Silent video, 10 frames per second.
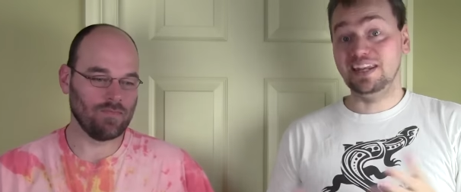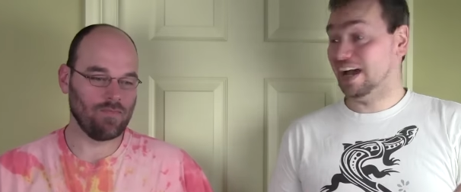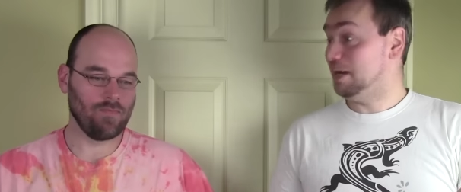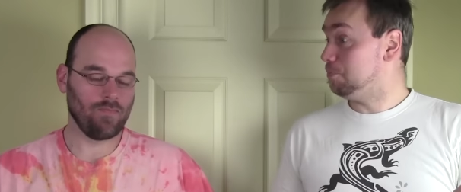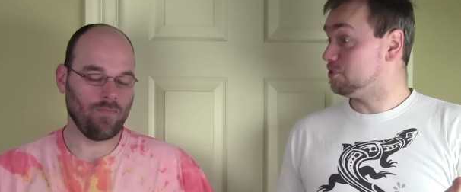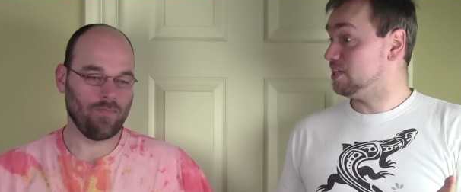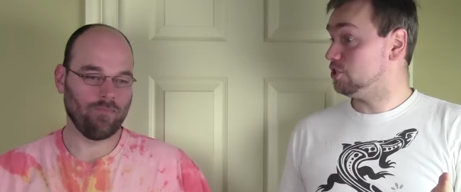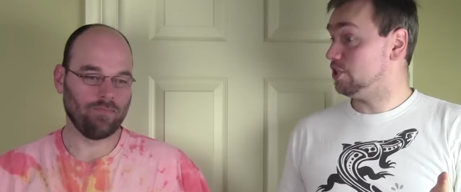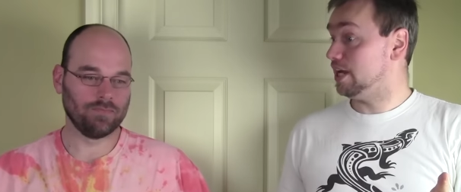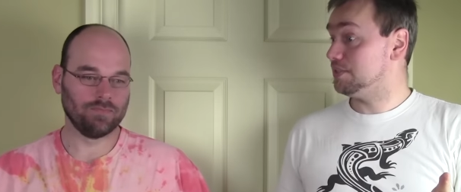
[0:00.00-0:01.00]
Speaker 1: in nine
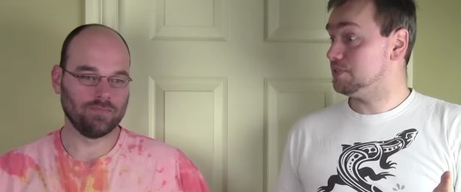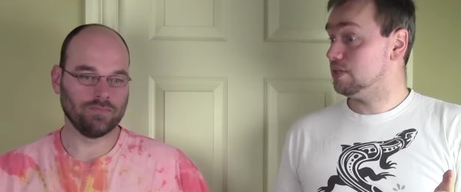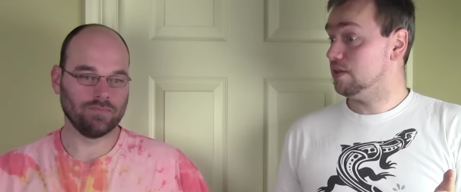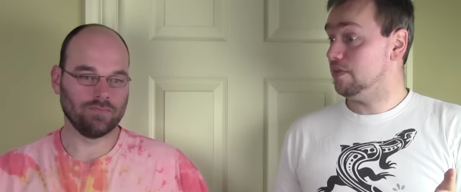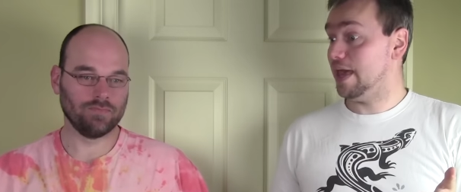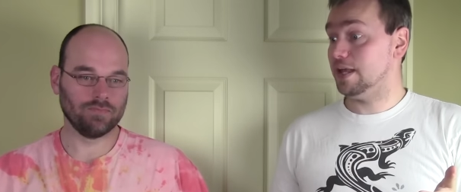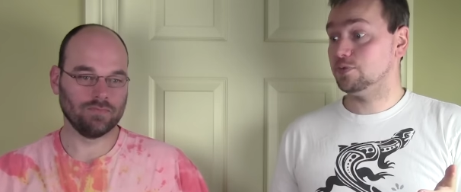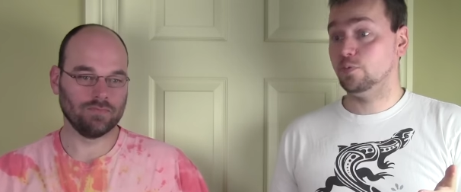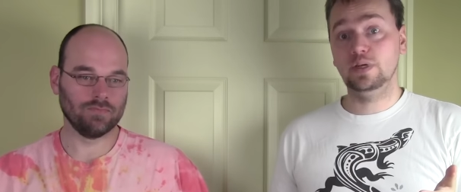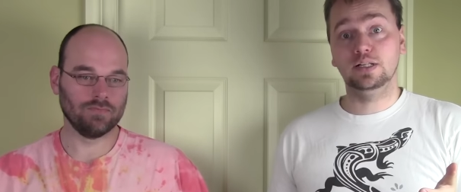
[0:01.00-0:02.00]
percent chance
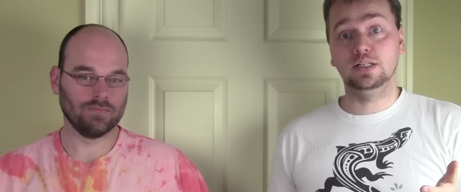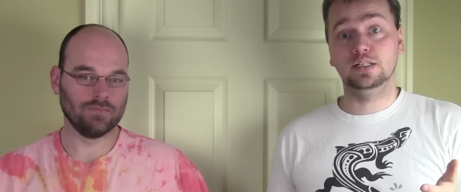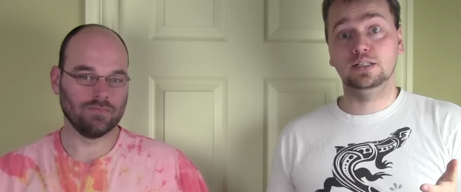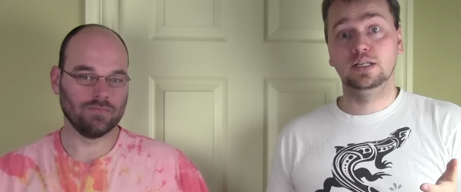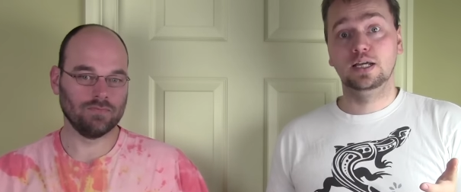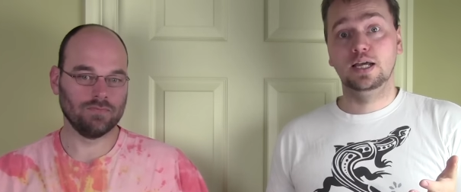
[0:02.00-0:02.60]
that will,